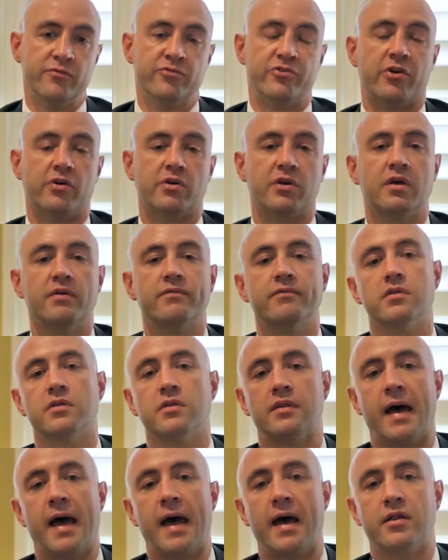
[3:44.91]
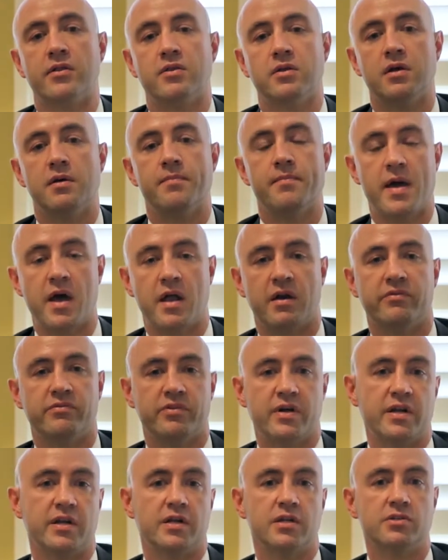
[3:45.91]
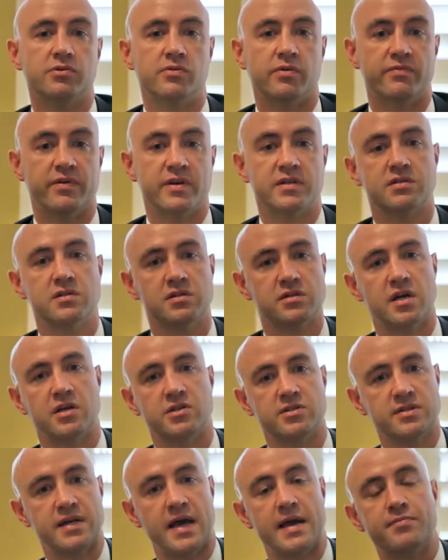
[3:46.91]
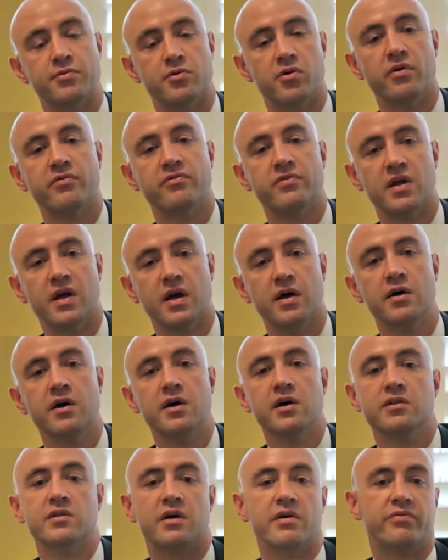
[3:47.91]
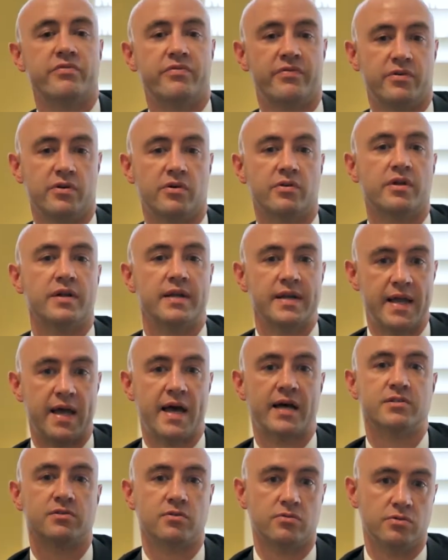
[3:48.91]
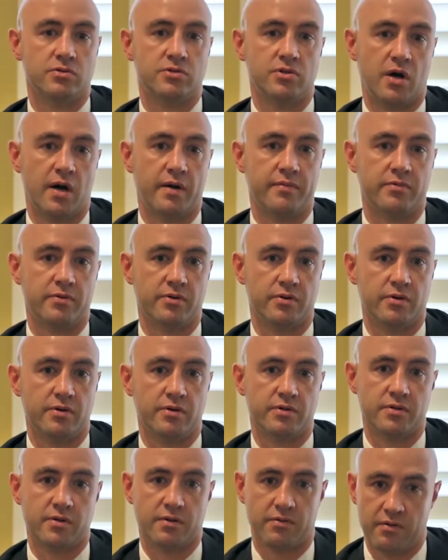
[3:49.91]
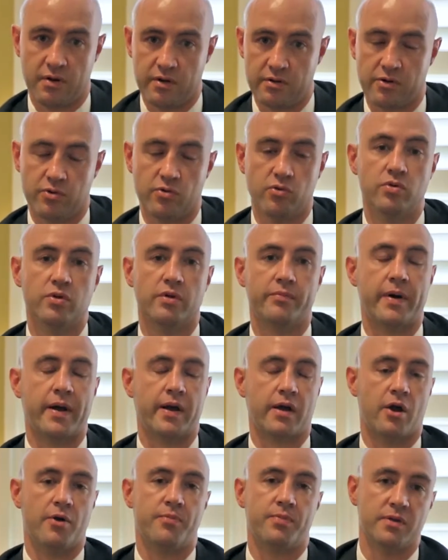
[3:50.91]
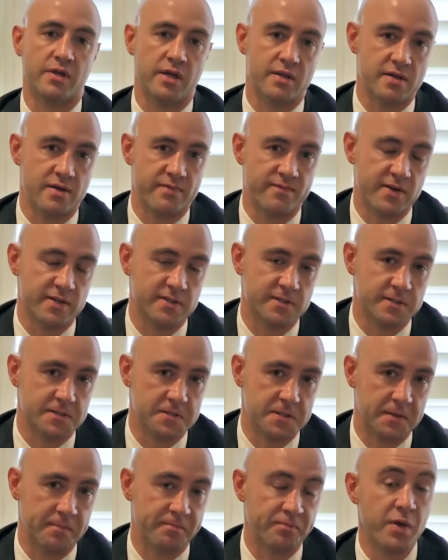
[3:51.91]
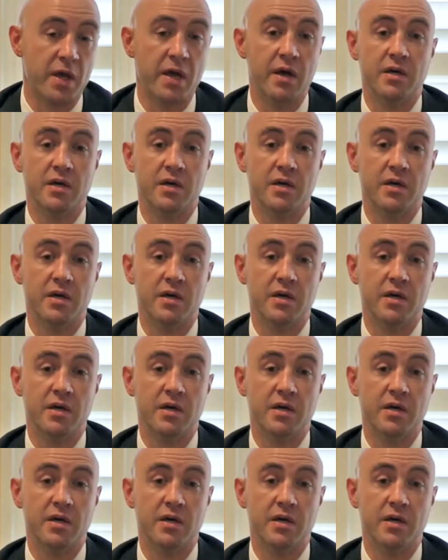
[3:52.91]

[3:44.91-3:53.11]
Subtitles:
So given that the amount of lending to investors has tapered off now, they feel that now's a good time to throw the gauntlet back open and let the investors in.